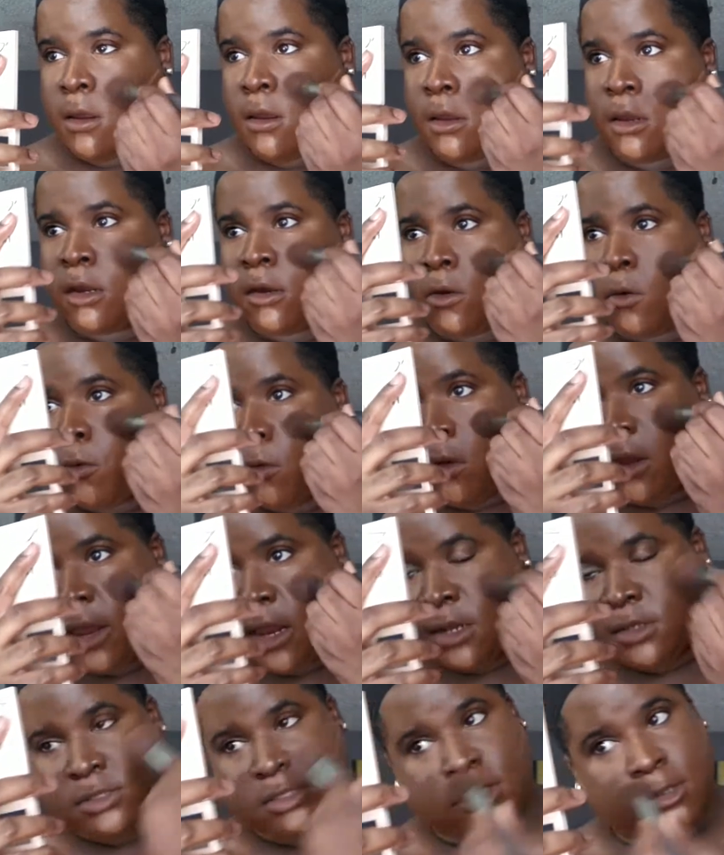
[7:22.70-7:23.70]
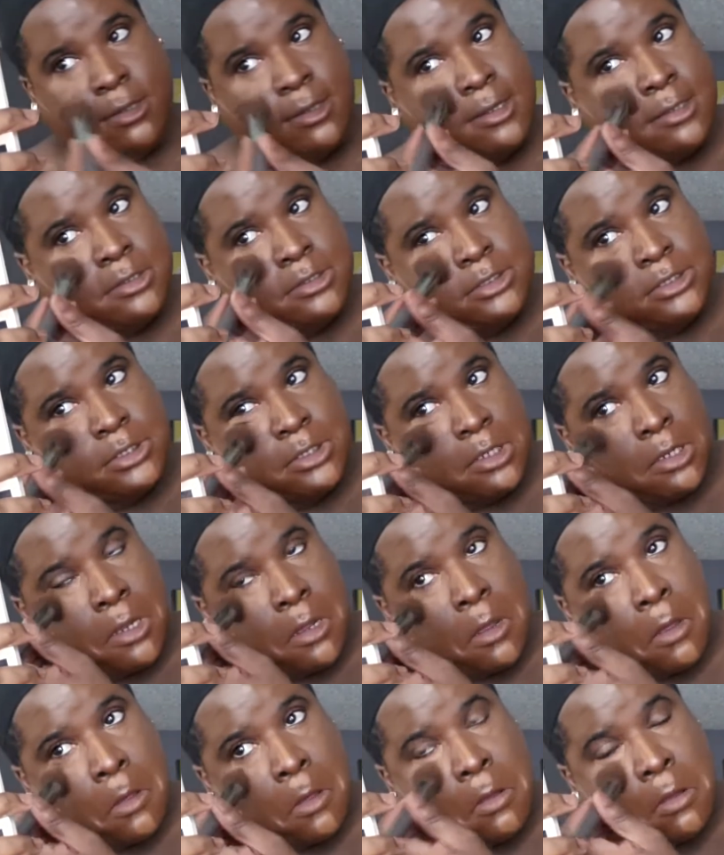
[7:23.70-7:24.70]
correct,
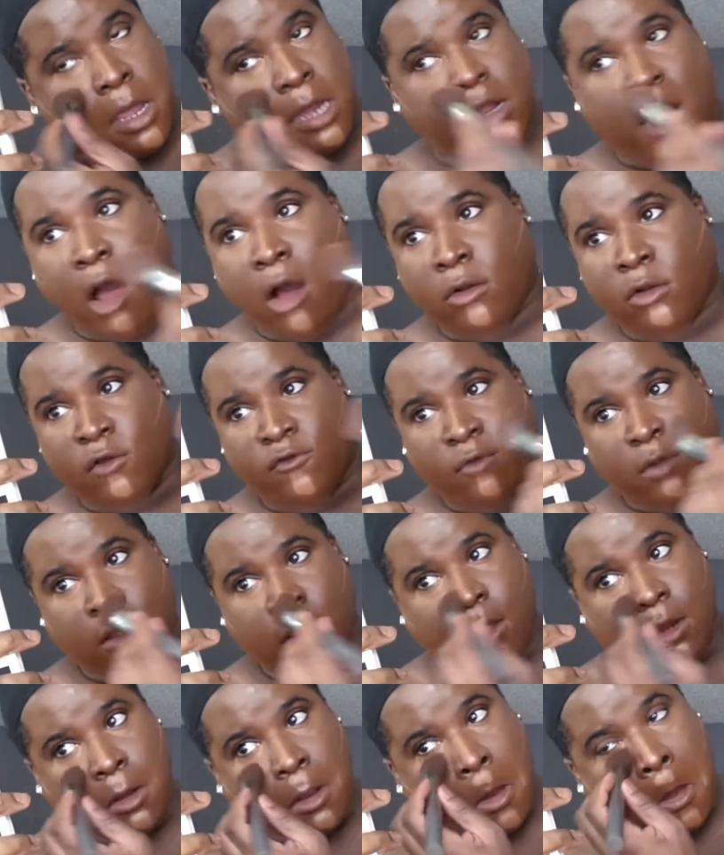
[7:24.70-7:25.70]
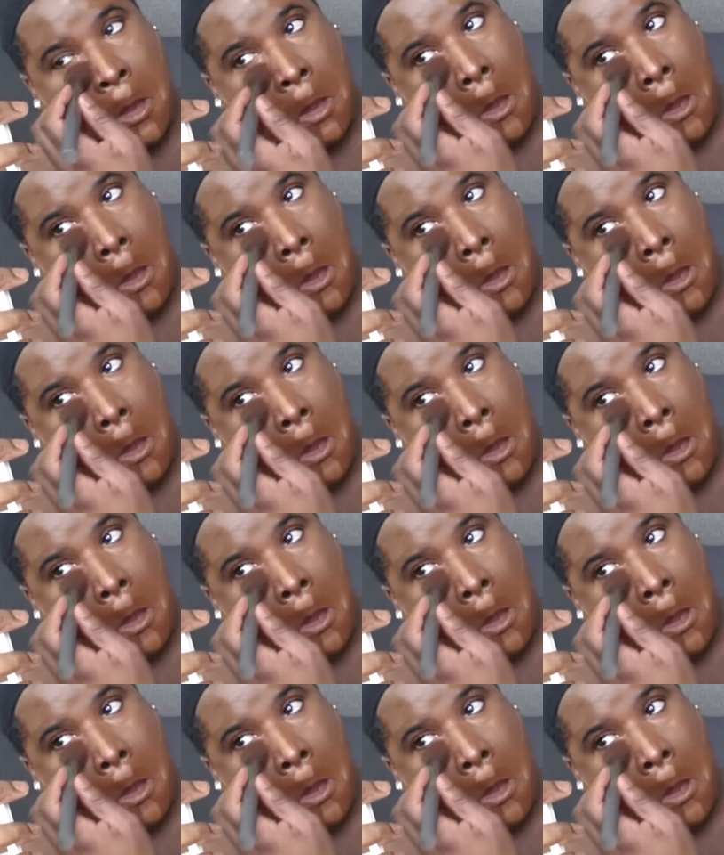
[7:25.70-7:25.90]
conceal, and all over color.